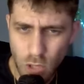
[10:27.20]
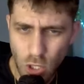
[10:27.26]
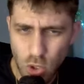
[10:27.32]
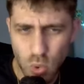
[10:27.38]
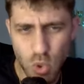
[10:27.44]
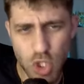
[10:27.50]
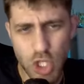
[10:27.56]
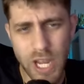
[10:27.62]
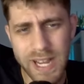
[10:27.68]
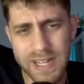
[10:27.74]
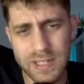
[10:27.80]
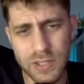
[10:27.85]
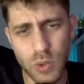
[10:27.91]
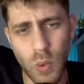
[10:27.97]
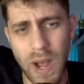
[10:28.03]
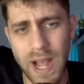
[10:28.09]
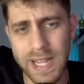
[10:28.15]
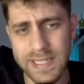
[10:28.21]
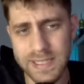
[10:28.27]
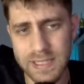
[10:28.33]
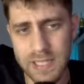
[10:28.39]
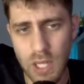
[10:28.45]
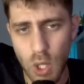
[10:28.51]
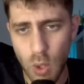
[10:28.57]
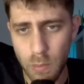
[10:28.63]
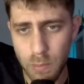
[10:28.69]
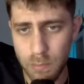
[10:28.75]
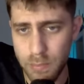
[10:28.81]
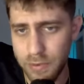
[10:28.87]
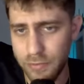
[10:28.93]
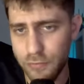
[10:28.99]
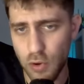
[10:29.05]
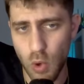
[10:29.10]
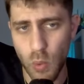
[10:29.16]
to check twice
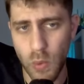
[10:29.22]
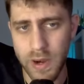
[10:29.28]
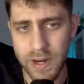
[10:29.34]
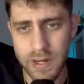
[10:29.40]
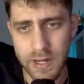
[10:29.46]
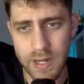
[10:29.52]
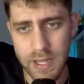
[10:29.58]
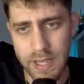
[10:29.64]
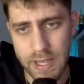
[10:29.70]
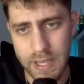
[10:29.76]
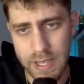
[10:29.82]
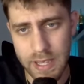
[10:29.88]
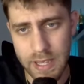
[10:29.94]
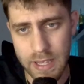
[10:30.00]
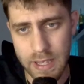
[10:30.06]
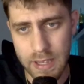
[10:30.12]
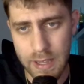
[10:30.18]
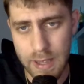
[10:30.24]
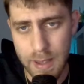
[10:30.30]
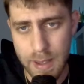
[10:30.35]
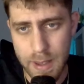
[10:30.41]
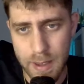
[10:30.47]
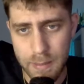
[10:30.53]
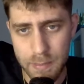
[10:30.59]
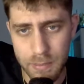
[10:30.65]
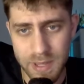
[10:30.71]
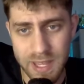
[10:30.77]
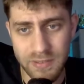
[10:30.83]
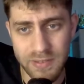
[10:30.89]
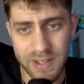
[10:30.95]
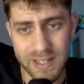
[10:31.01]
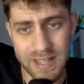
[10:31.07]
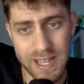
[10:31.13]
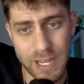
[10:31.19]
before we're uh, um,
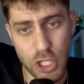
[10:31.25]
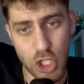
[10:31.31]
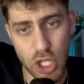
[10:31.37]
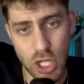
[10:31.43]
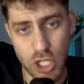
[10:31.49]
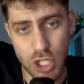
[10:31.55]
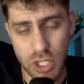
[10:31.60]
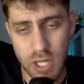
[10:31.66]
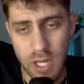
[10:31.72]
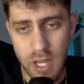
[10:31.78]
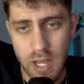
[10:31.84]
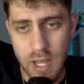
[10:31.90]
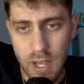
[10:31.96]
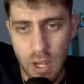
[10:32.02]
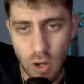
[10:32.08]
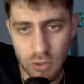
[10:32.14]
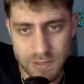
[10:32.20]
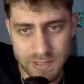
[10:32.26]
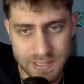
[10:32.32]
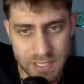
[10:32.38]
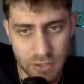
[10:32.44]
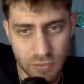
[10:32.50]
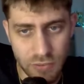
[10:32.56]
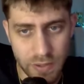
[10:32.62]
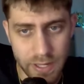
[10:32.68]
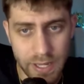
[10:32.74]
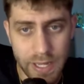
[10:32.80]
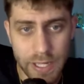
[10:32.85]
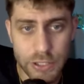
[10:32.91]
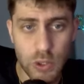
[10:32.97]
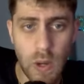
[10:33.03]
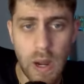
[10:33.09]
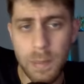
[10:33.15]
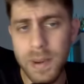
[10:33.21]
giving the exchange on c3.
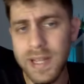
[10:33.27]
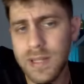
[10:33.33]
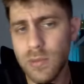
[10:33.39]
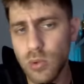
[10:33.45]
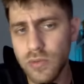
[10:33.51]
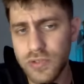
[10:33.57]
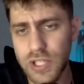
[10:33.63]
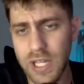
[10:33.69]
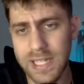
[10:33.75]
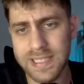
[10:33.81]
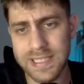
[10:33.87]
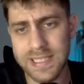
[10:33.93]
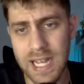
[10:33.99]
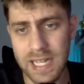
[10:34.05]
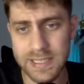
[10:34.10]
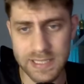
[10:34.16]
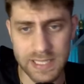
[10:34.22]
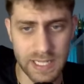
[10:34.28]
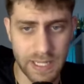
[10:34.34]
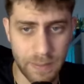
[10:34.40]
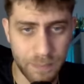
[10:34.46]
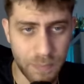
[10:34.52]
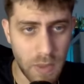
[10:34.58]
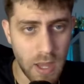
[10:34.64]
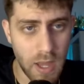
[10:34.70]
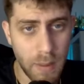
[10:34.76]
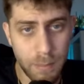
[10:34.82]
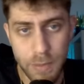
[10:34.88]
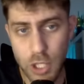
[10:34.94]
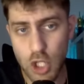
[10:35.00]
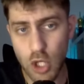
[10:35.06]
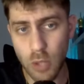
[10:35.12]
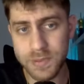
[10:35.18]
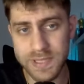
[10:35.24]
So I played the move just castling.
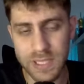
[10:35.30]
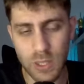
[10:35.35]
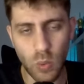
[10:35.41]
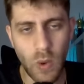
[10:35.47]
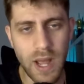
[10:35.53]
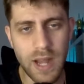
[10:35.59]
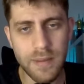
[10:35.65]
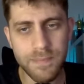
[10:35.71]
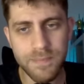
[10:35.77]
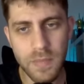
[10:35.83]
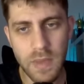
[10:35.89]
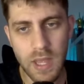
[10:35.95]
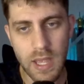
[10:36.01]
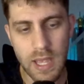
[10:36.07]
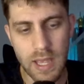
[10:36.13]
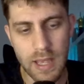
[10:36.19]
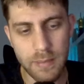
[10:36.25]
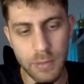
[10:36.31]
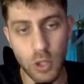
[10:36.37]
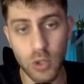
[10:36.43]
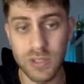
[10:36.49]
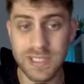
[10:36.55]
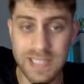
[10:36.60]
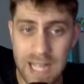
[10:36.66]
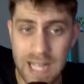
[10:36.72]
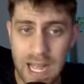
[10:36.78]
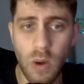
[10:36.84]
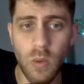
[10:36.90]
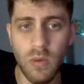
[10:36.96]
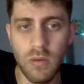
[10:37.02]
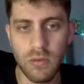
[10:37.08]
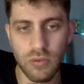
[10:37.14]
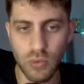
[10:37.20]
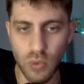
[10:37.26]
Bishop c1, uh, because
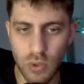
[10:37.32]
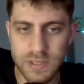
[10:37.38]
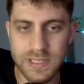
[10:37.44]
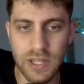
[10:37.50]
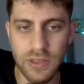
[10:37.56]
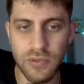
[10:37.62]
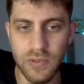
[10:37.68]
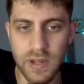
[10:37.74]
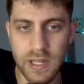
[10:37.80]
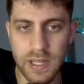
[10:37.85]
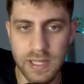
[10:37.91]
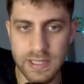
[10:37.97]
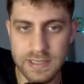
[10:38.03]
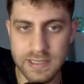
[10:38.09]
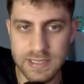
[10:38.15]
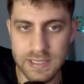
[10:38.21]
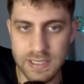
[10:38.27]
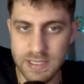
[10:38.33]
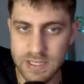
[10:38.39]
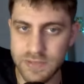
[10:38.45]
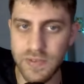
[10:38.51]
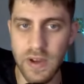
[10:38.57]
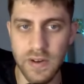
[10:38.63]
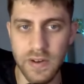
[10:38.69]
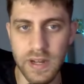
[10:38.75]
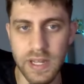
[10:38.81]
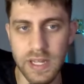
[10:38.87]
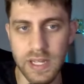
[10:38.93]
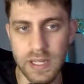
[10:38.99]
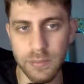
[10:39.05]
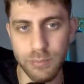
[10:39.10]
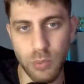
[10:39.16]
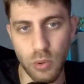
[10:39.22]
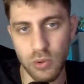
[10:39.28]
now rook c3 it's it's very
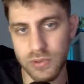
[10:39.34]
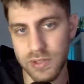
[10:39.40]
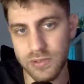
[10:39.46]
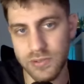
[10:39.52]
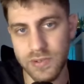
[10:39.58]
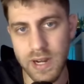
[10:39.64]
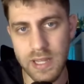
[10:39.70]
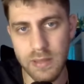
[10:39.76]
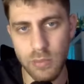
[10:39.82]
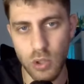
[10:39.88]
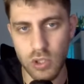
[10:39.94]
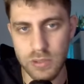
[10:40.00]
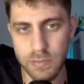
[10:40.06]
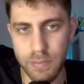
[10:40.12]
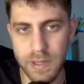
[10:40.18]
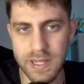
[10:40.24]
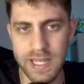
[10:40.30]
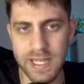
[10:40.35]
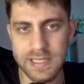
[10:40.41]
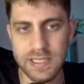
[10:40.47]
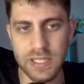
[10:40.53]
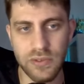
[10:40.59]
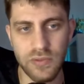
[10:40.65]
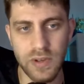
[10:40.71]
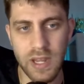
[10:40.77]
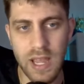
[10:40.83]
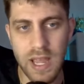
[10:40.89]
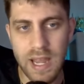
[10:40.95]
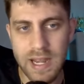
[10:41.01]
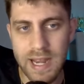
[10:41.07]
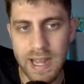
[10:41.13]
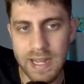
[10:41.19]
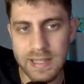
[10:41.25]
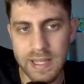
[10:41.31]
important right because b takes c3
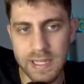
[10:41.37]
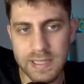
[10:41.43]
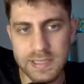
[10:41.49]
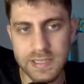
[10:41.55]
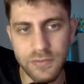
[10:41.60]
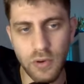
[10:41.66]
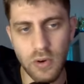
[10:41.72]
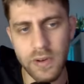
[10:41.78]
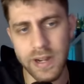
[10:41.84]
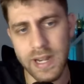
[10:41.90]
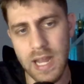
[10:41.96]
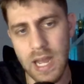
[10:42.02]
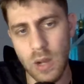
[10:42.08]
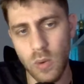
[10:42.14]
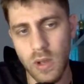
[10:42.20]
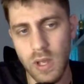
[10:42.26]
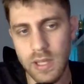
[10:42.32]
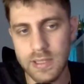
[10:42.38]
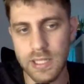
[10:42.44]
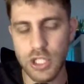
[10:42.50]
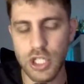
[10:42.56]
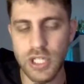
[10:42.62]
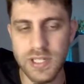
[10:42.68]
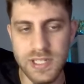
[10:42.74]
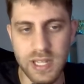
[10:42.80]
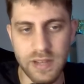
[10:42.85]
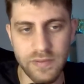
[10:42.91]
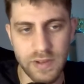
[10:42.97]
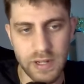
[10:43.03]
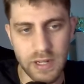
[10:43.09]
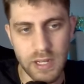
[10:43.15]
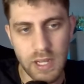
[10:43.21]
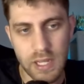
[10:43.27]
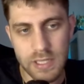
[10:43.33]
knight takes c4 and now the
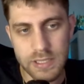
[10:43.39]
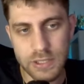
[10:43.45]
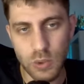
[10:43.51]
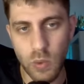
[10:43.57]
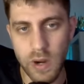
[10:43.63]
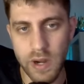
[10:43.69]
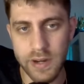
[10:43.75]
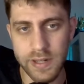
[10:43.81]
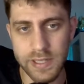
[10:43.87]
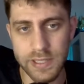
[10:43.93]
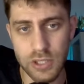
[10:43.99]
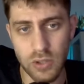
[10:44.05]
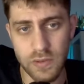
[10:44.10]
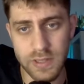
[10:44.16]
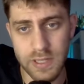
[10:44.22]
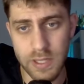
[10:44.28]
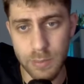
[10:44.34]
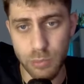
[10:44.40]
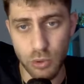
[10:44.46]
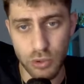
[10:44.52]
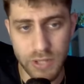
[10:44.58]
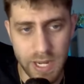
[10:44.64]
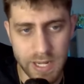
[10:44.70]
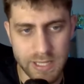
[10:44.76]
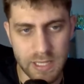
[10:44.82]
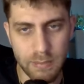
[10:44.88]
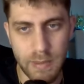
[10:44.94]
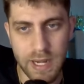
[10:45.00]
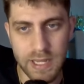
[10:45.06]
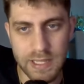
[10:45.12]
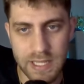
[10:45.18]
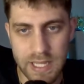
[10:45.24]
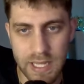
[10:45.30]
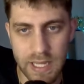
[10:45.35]
g7 square is already protected by
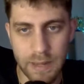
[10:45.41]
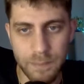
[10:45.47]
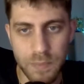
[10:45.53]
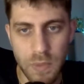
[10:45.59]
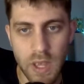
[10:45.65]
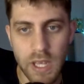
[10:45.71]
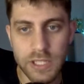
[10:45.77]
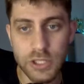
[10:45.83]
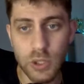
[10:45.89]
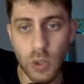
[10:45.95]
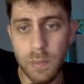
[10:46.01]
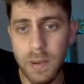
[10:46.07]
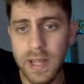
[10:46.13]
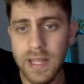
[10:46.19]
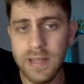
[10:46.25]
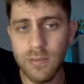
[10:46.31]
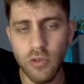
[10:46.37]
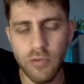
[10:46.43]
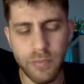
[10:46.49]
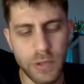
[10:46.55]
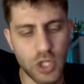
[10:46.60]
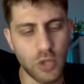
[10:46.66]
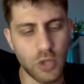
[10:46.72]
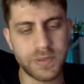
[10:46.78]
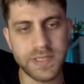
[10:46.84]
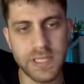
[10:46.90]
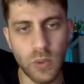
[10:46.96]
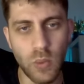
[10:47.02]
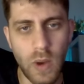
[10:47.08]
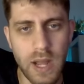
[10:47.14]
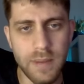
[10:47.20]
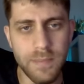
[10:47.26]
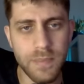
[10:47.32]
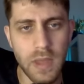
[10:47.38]
the king so we play the move bishop
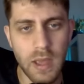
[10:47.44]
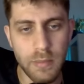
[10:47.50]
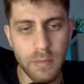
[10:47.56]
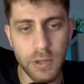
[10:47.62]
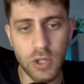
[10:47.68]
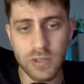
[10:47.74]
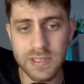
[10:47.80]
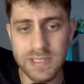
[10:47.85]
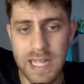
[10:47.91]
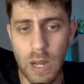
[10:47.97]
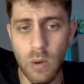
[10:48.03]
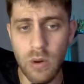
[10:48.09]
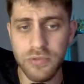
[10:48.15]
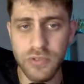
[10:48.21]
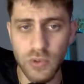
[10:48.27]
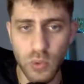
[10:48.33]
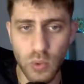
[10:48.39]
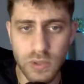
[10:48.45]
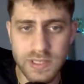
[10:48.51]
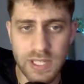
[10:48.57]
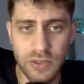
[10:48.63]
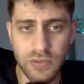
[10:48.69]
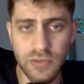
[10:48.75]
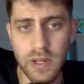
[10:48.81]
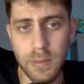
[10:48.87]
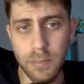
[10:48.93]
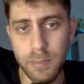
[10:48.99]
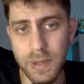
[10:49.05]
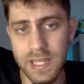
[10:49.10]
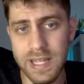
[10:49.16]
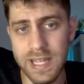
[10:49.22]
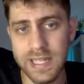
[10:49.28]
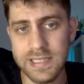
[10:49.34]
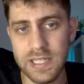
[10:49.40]
c1 because now after rook c3 b
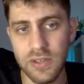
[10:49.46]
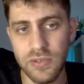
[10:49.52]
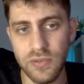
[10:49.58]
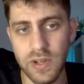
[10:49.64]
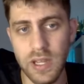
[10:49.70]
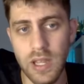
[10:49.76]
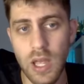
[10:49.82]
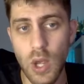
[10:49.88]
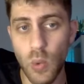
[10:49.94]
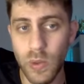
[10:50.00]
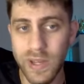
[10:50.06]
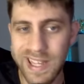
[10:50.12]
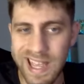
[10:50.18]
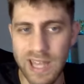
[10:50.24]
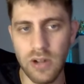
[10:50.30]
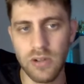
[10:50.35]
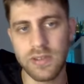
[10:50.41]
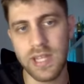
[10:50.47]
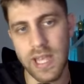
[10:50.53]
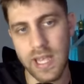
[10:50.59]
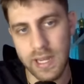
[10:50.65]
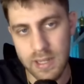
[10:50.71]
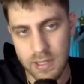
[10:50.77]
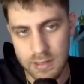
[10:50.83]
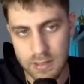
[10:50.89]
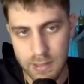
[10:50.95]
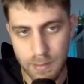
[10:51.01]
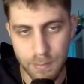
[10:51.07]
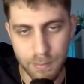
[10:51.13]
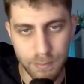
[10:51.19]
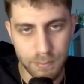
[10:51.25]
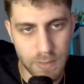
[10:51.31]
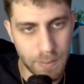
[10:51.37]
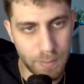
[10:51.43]
takes c3 we cannot take the,
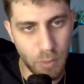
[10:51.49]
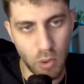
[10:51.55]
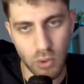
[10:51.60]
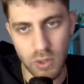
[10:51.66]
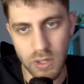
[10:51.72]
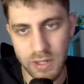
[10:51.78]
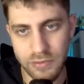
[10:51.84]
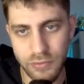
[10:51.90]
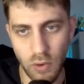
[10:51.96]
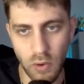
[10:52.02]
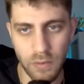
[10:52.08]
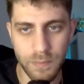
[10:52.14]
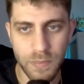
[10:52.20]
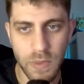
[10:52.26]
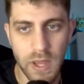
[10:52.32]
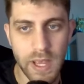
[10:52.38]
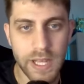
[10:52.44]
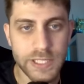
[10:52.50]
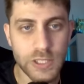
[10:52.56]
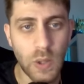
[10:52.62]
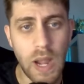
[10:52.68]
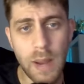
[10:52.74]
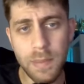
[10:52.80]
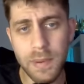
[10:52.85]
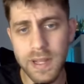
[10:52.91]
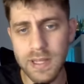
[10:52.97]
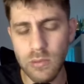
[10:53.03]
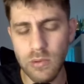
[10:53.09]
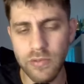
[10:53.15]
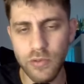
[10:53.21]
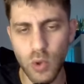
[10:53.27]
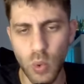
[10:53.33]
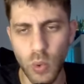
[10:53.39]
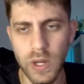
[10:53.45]
the pawn on e4 so i play the
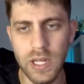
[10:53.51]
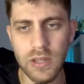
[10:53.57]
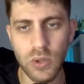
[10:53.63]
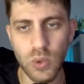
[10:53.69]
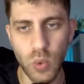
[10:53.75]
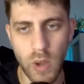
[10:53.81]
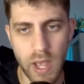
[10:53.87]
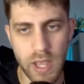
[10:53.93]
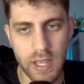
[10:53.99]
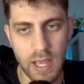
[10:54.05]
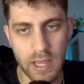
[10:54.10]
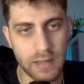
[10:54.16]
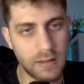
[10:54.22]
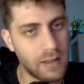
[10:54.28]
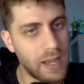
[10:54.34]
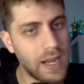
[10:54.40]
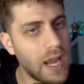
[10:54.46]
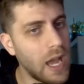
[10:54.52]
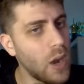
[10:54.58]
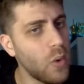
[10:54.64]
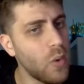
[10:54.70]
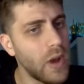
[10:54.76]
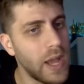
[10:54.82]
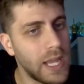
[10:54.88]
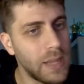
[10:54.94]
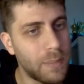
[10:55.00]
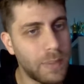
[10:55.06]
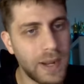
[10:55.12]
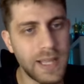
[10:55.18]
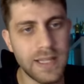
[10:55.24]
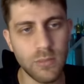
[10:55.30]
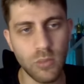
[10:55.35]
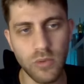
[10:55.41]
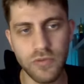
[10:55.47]
move queen to a8 and now he
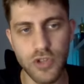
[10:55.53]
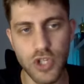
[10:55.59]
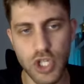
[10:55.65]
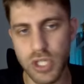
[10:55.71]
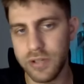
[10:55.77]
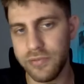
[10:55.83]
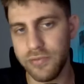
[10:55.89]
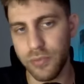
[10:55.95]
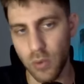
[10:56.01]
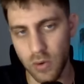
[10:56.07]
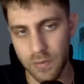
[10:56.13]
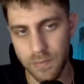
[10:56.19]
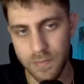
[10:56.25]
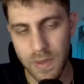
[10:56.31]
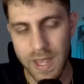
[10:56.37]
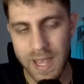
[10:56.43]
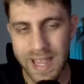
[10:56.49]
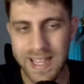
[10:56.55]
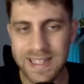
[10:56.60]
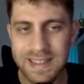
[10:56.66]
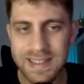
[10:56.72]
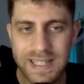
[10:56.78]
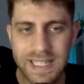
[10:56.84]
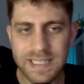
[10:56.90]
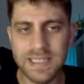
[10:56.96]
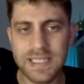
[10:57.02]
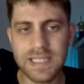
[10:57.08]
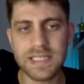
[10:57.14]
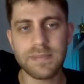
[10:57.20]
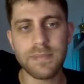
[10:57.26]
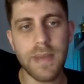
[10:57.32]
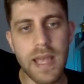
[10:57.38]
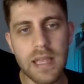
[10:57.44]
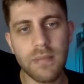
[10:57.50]
played the move g4 and this is
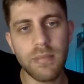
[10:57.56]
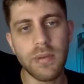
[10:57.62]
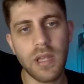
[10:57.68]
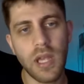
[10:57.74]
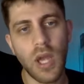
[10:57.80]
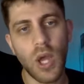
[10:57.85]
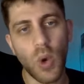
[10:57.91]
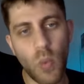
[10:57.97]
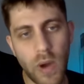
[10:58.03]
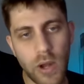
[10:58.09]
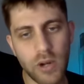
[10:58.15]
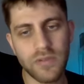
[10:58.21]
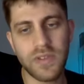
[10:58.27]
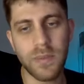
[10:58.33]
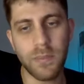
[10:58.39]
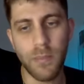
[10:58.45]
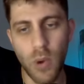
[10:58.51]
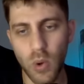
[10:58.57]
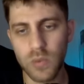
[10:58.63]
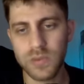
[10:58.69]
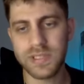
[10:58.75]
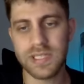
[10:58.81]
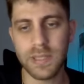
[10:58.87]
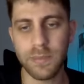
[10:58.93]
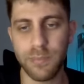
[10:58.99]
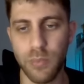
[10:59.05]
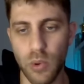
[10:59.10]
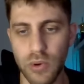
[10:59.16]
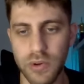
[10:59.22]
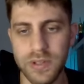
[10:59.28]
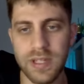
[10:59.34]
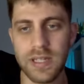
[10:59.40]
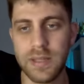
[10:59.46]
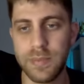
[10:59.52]
maybe one of the most
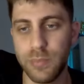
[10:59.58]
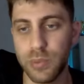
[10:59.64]
important